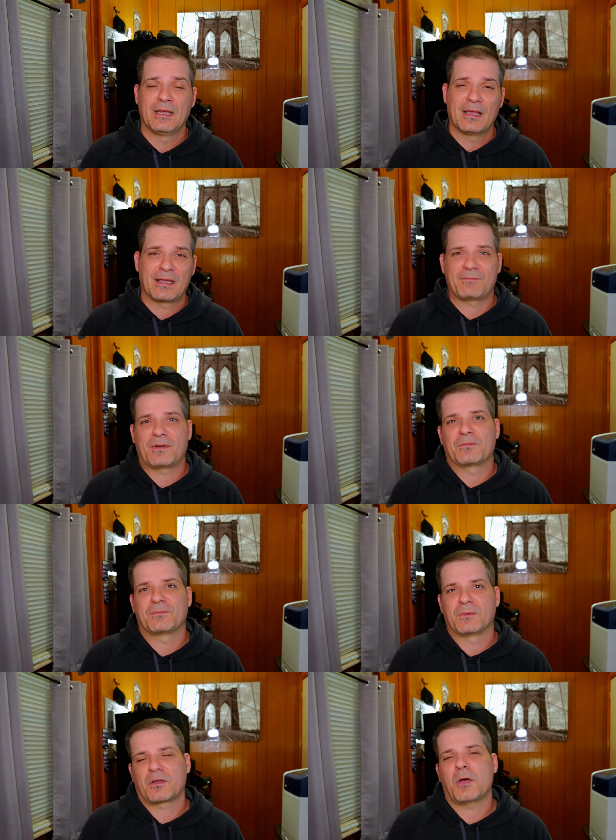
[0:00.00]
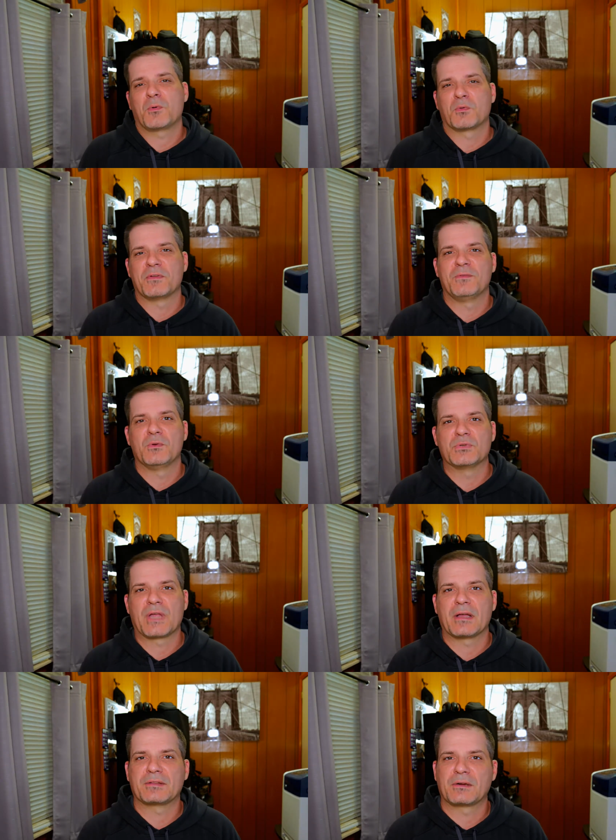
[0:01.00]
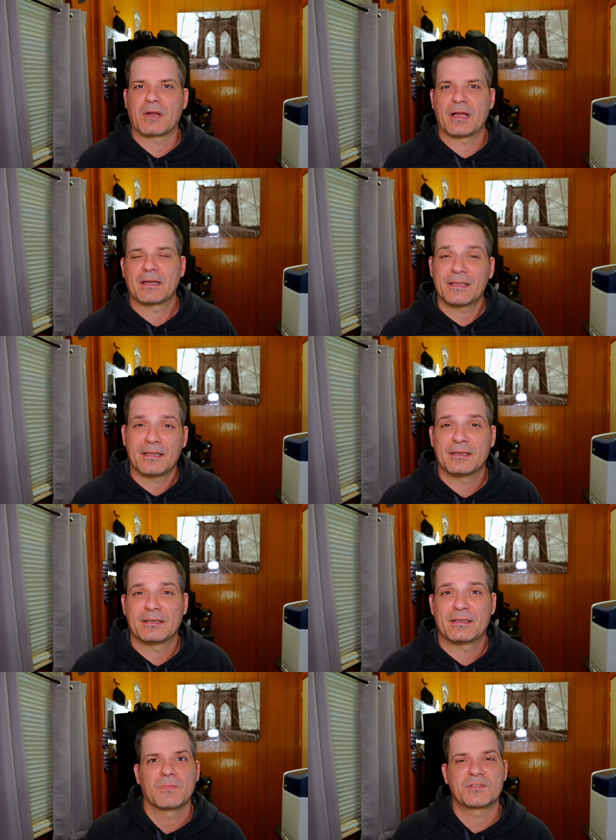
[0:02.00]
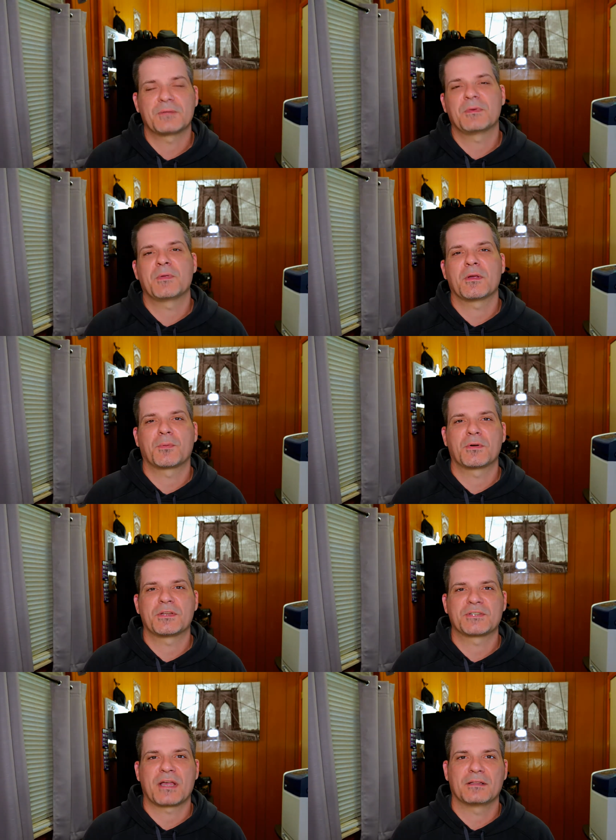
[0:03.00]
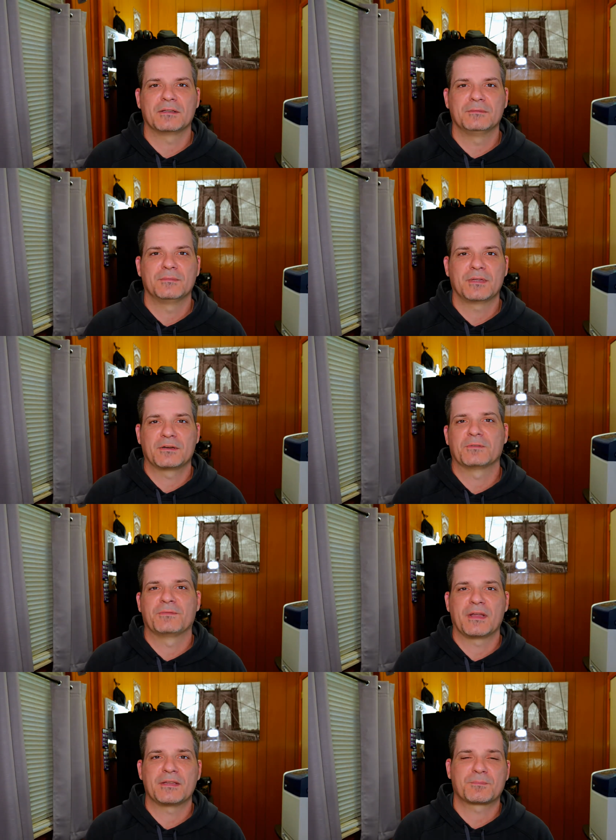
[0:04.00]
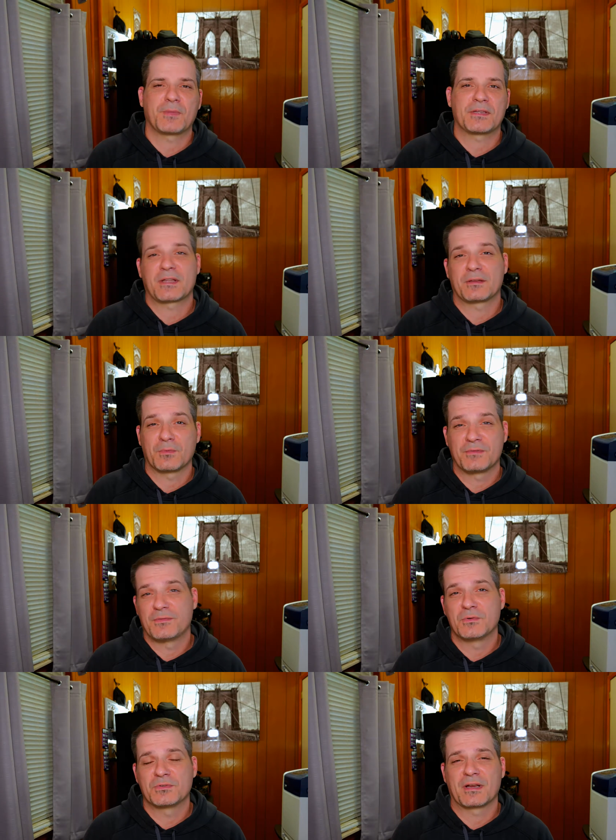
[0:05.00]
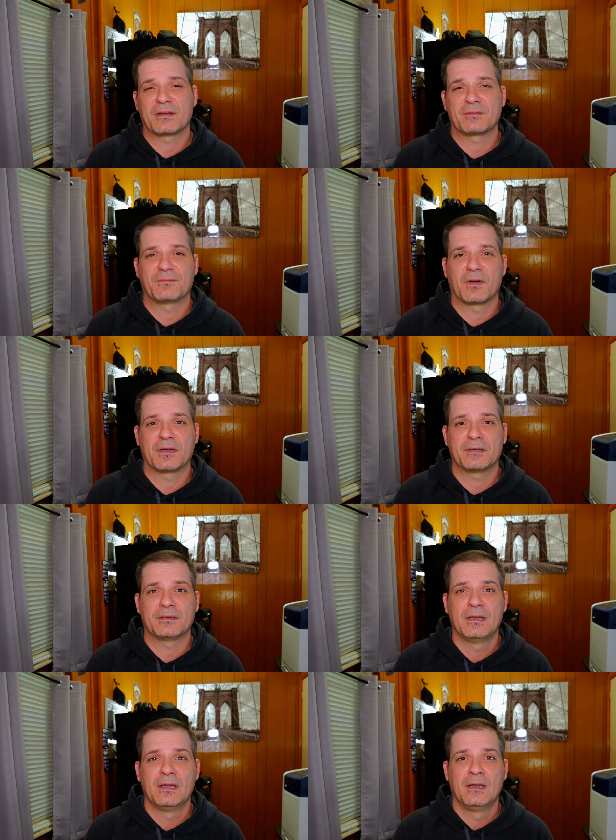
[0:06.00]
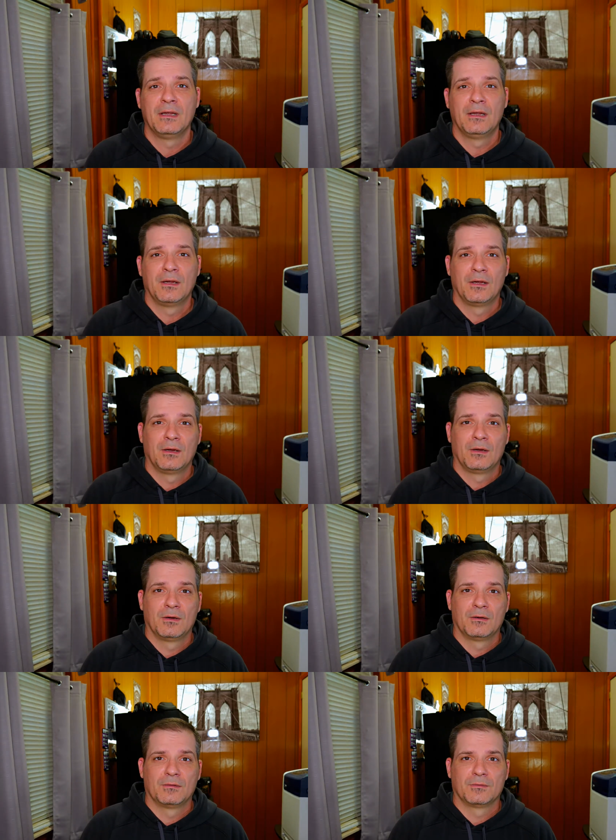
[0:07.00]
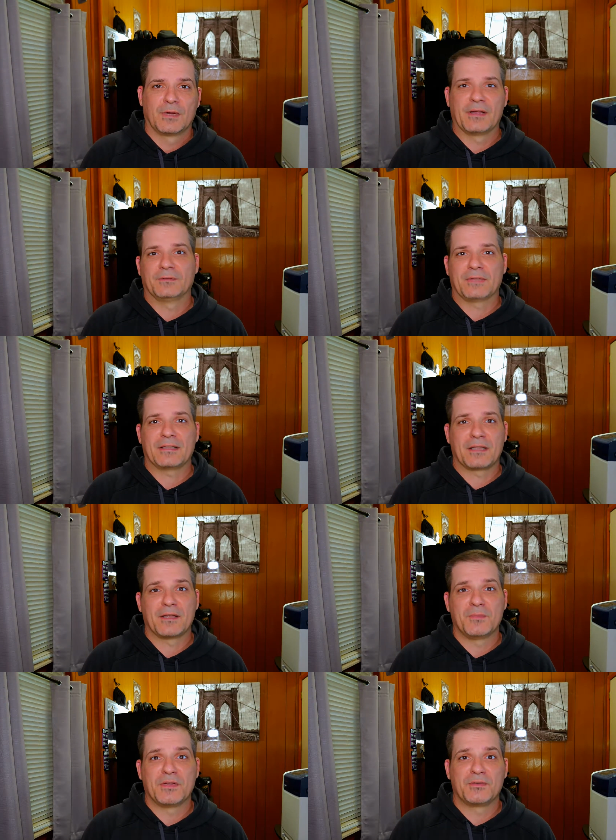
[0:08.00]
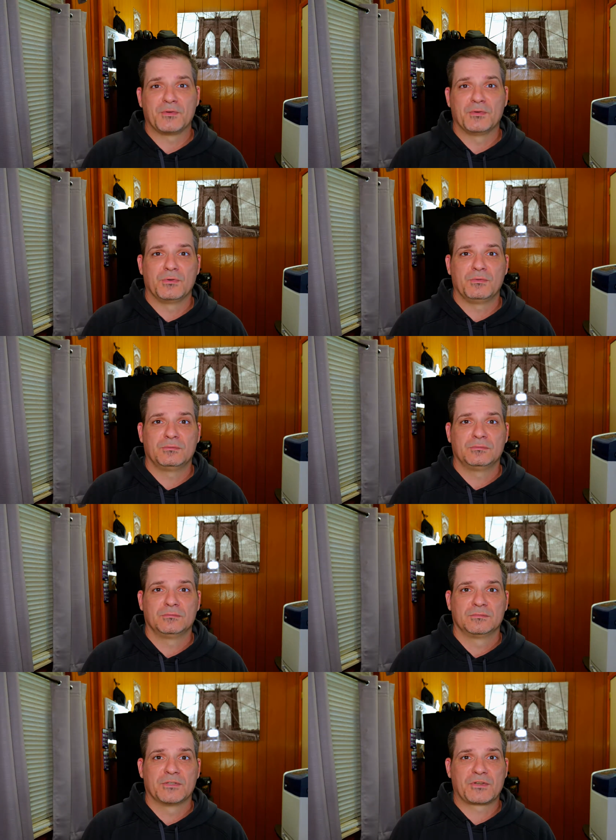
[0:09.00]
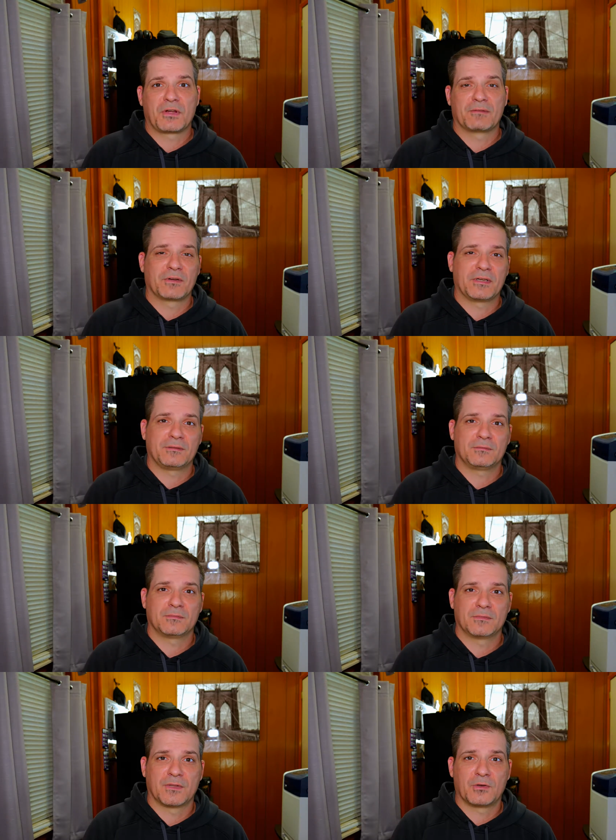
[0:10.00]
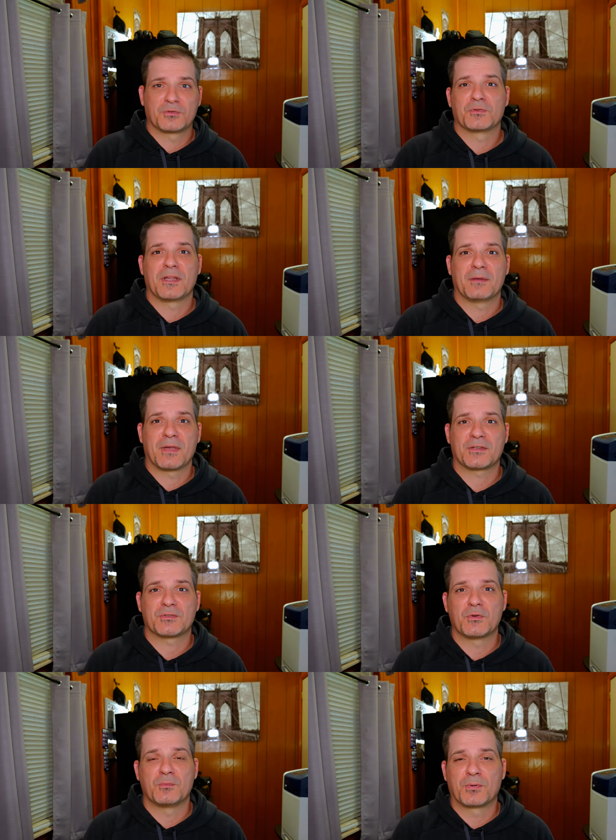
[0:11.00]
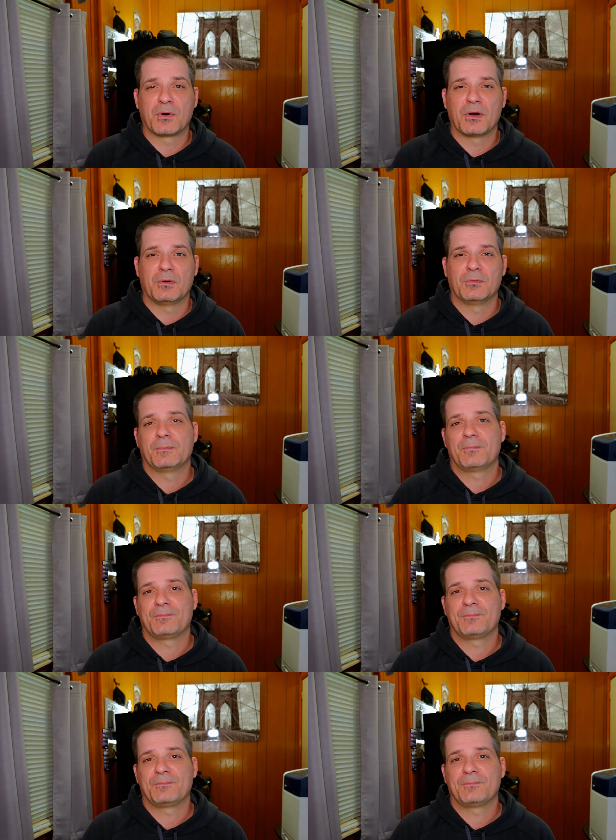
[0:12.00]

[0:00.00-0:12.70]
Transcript: And I found a couple of reviews out there on it, and it seemed to be a pretty solid interface based on the reviews that I could find. Well, that led me to discovering the UltraDMX2 Pro.